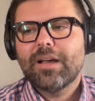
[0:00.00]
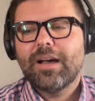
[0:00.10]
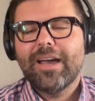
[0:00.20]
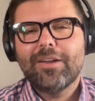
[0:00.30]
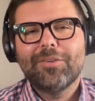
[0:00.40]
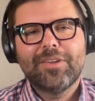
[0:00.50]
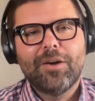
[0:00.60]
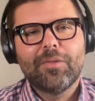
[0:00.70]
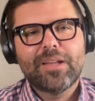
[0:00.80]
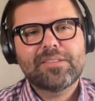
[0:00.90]
I don't
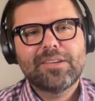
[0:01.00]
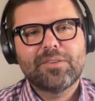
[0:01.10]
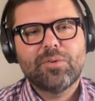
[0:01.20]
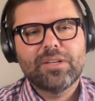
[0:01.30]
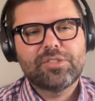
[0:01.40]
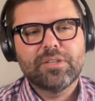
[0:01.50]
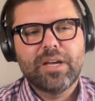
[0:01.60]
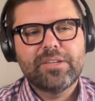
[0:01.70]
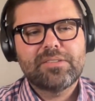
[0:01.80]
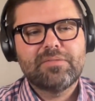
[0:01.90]
know. That's a good question.
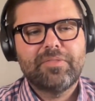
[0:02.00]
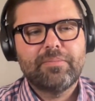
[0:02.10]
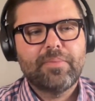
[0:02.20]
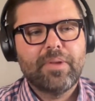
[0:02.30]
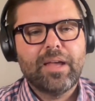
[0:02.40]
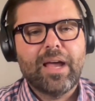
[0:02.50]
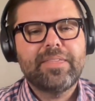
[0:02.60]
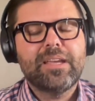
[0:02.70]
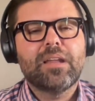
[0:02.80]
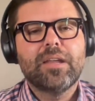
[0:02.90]
I
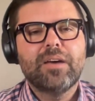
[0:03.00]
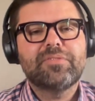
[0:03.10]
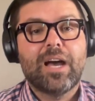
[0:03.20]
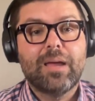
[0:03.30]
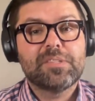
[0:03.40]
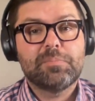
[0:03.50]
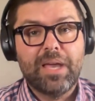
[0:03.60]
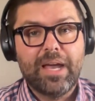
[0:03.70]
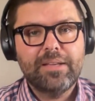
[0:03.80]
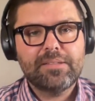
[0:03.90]
think enough time has
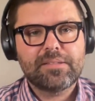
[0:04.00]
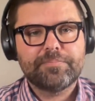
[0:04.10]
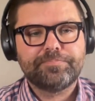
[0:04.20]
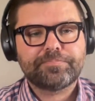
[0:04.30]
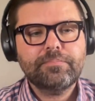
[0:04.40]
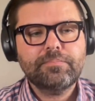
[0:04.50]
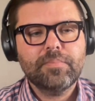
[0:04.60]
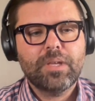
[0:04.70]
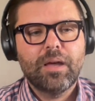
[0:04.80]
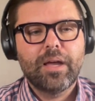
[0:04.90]
passed.
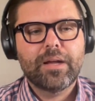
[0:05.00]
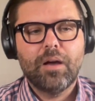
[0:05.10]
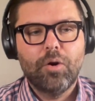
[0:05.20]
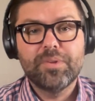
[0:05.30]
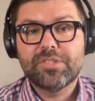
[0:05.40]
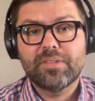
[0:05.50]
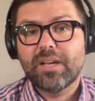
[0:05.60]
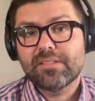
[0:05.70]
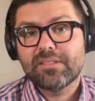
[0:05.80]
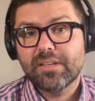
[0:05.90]
I got home in
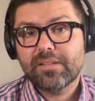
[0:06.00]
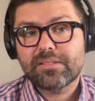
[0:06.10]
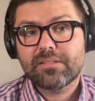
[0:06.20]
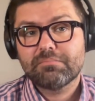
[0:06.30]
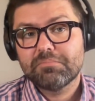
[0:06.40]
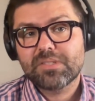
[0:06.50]
2006.